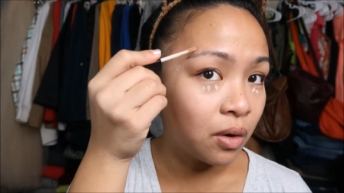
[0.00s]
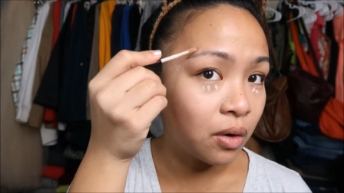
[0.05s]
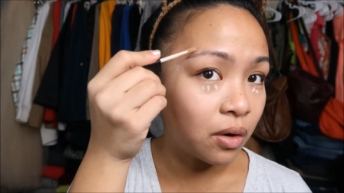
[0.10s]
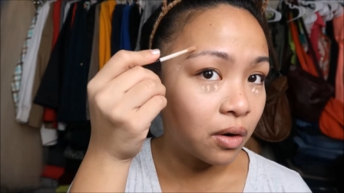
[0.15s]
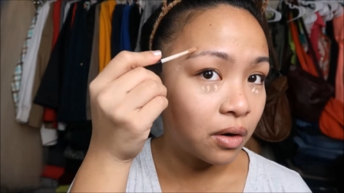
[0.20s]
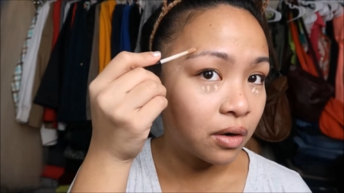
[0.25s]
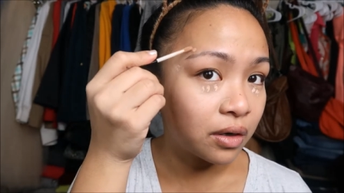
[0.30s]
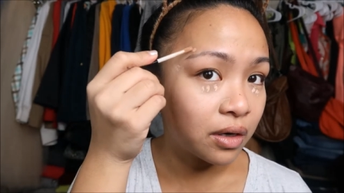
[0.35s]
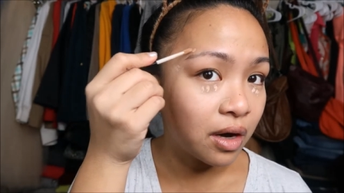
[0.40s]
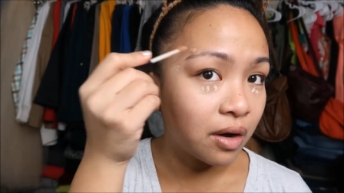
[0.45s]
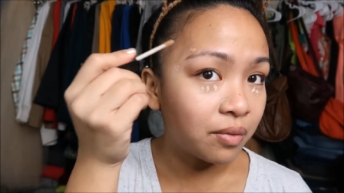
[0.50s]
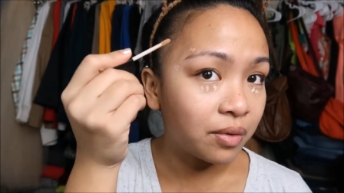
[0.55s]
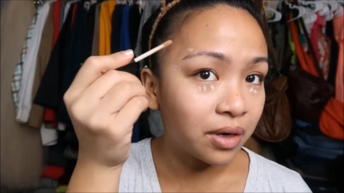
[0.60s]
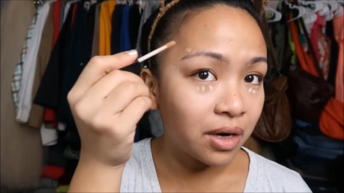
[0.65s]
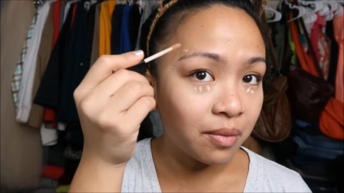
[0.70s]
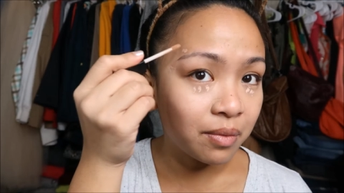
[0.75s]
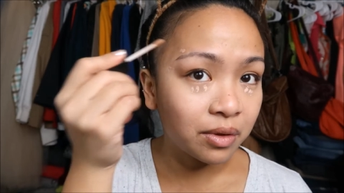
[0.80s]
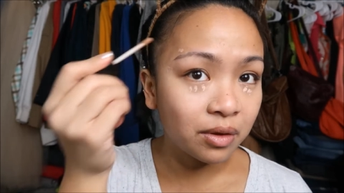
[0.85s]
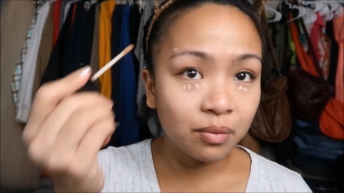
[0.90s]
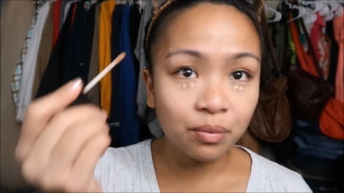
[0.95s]
or not when
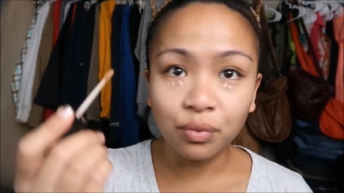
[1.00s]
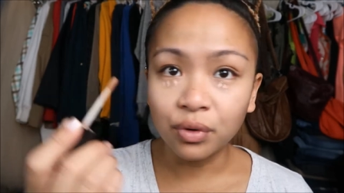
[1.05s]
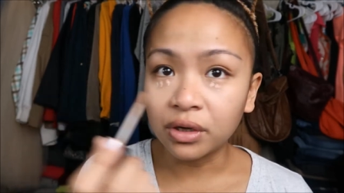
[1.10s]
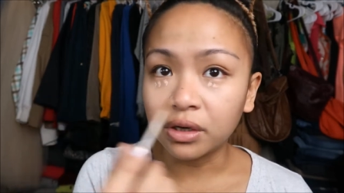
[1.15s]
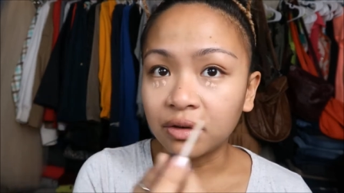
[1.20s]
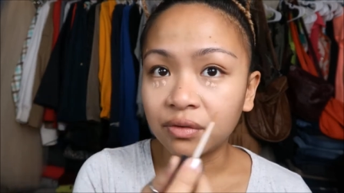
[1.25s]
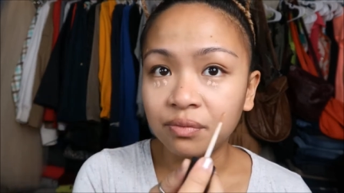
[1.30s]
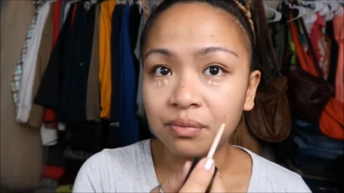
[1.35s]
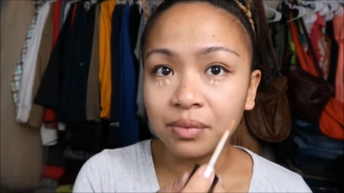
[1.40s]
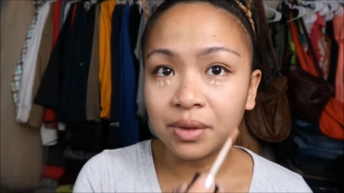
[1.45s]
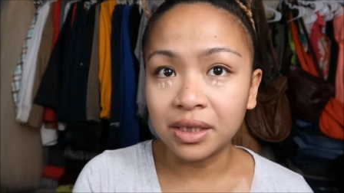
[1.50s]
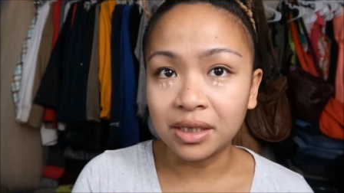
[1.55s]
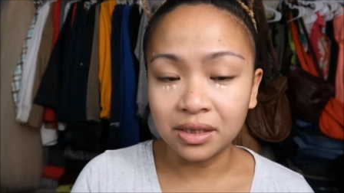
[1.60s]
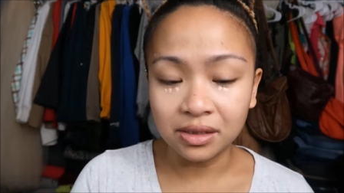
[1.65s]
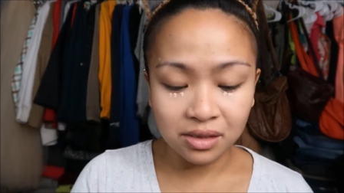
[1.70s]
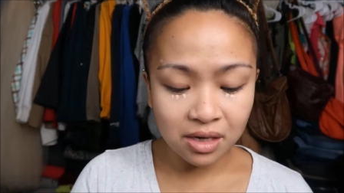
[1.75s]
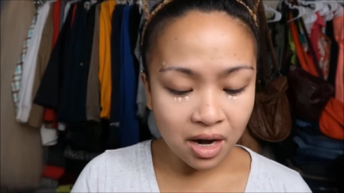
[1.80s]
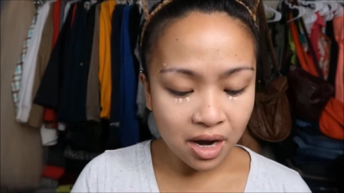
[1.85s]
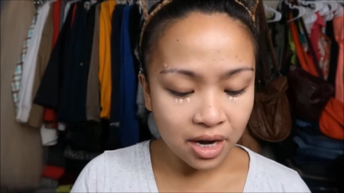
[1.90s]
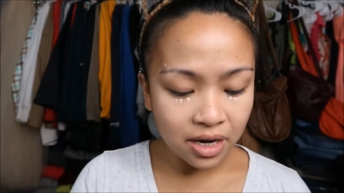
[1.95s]
I'm on the brink of
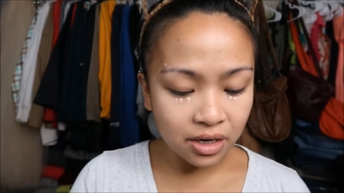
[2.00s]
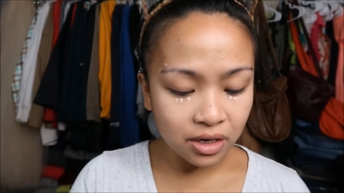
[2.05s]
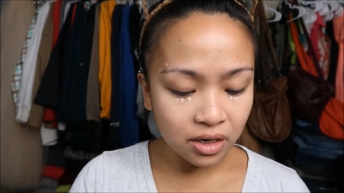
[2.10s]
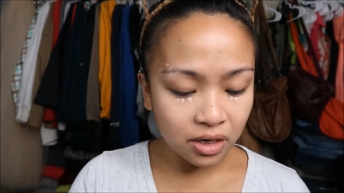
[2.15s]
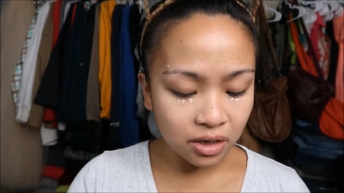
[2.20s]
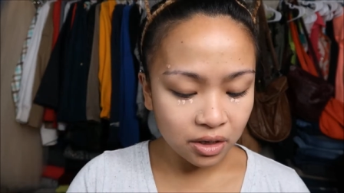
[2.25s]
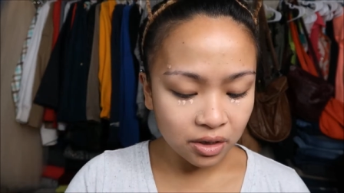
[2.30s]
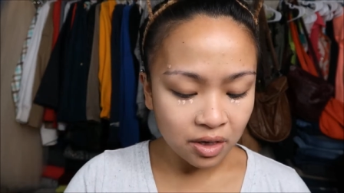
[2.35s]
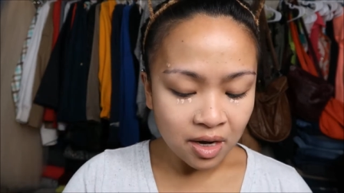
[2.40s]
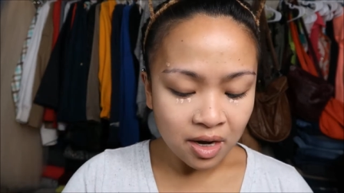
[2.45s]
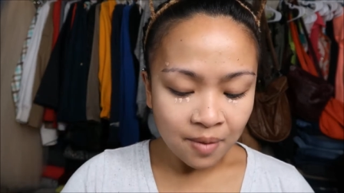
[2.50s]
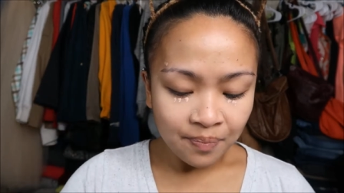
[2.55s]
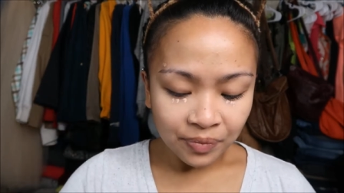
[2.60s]
being tired.